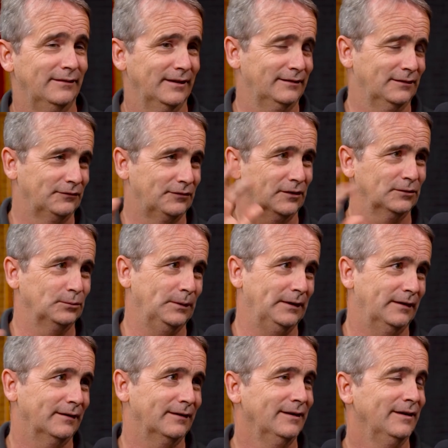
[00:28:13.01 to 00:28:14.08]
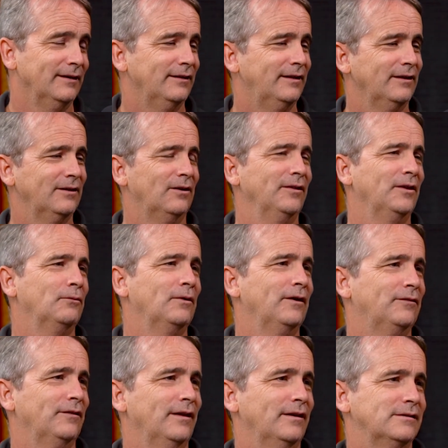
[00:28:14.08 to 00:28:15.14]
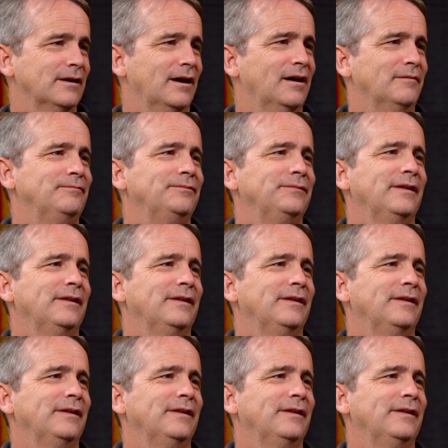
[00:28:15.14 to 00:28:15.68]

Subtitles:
that's the first weeder. Then are they right for that job?